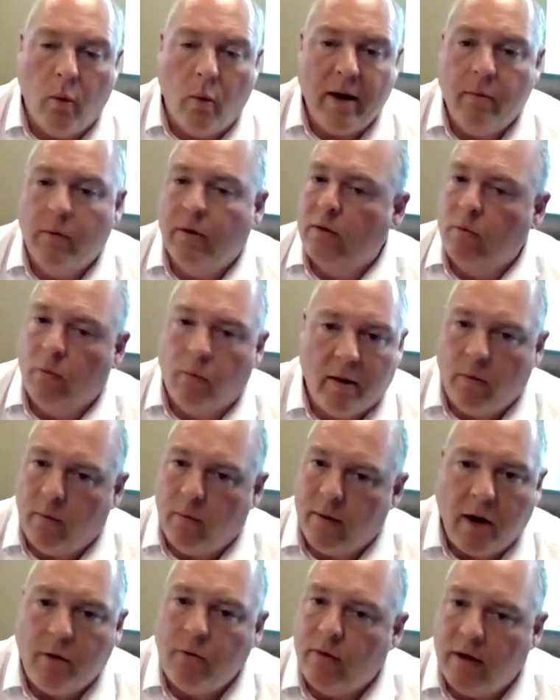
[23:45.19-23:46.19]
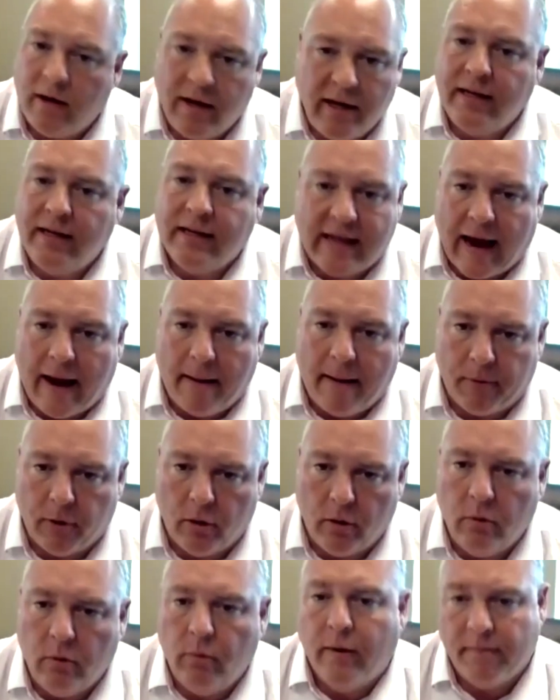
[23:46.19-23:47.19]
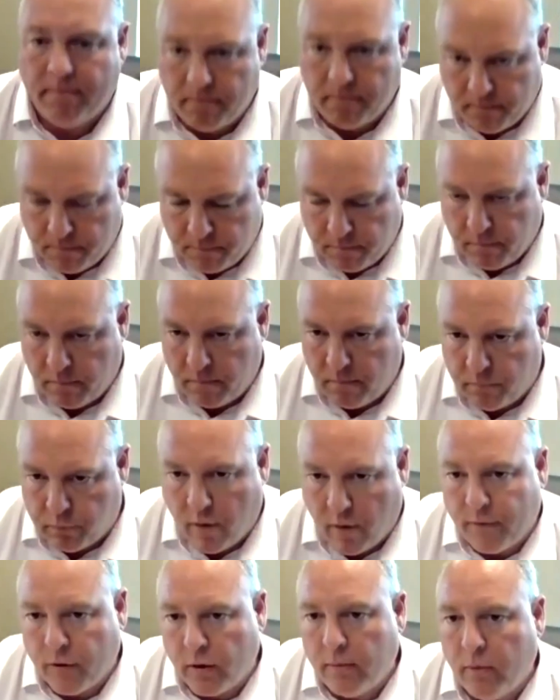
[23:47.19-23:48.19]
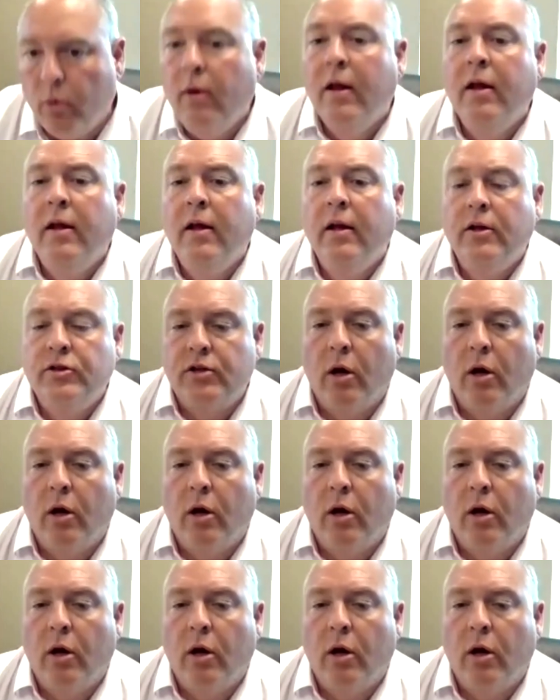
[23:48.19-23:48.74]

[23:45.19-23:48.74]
We don't need capital. We're profitable.